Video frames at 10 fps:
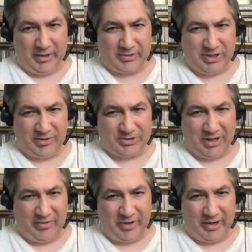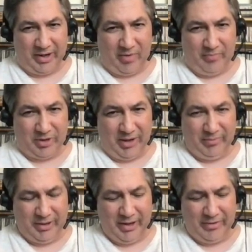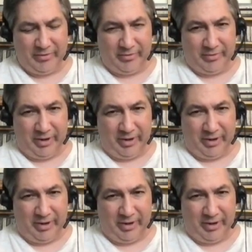Tell us how that album came together.